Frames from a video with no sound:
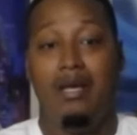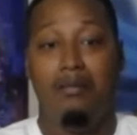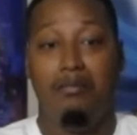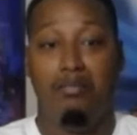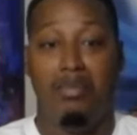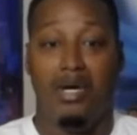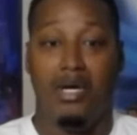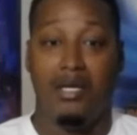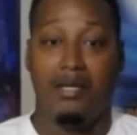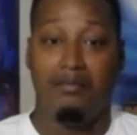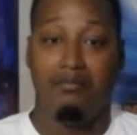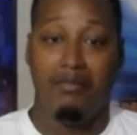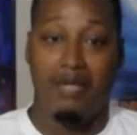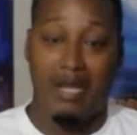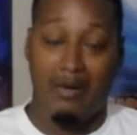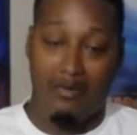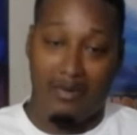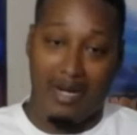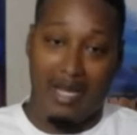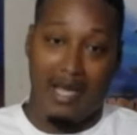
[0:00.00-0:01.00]
but they
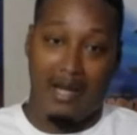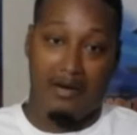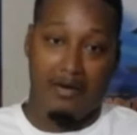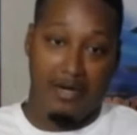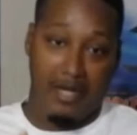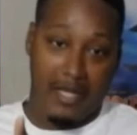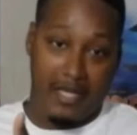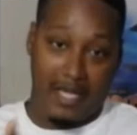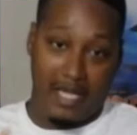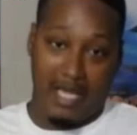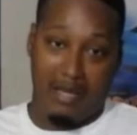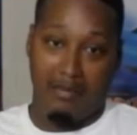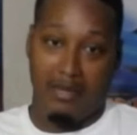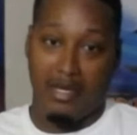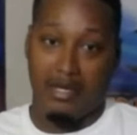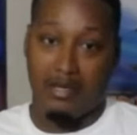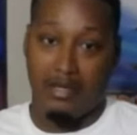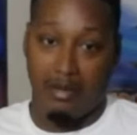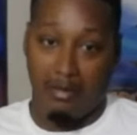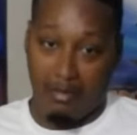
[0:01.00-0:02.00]
relied on their gimmick
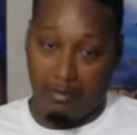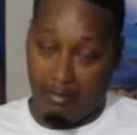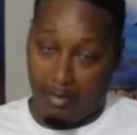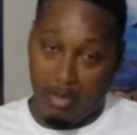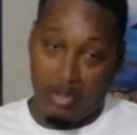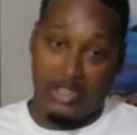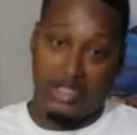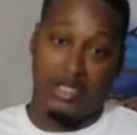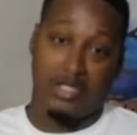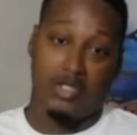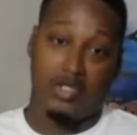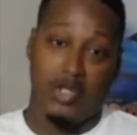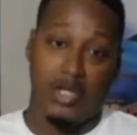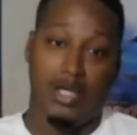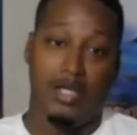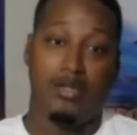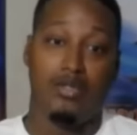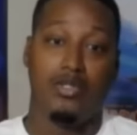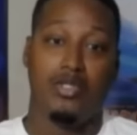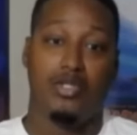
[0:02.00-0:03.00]
of motion
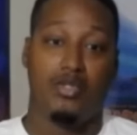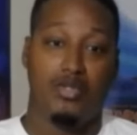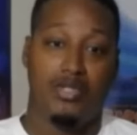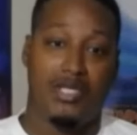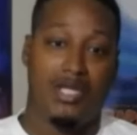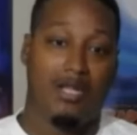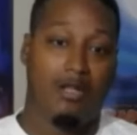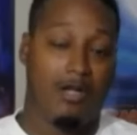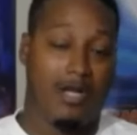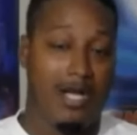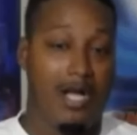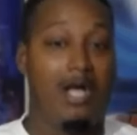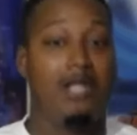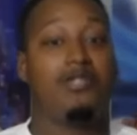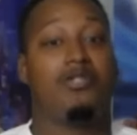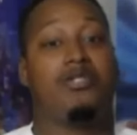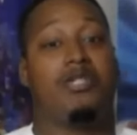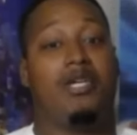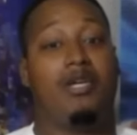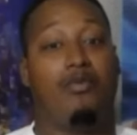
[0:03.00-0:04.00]
controls to sell their
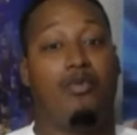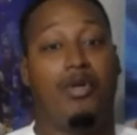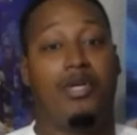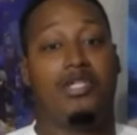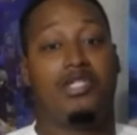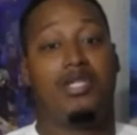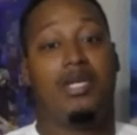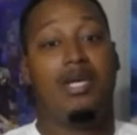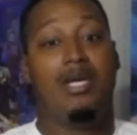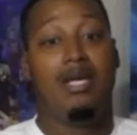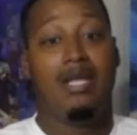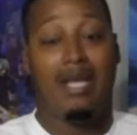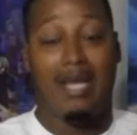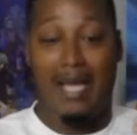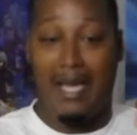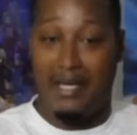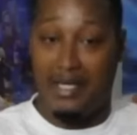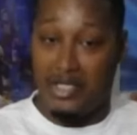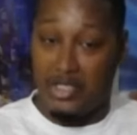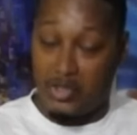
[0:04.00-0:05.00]
consoles, in which
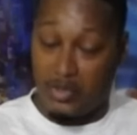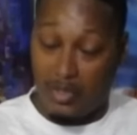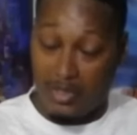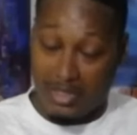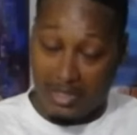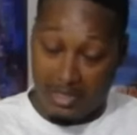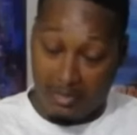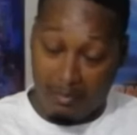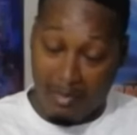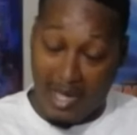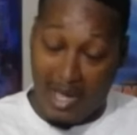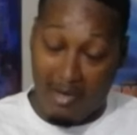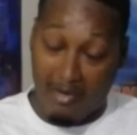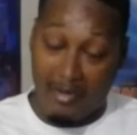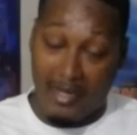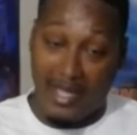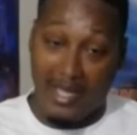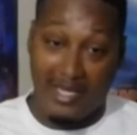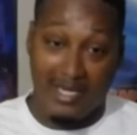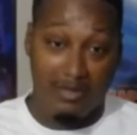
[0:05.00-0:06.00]
lightning struck in the bottle,
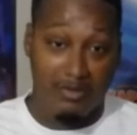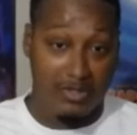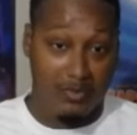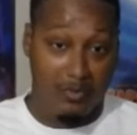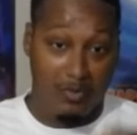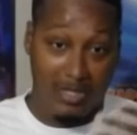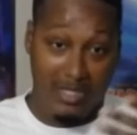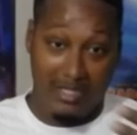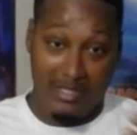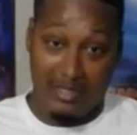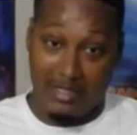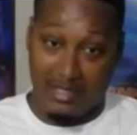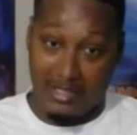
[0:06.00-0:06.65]
and it was a really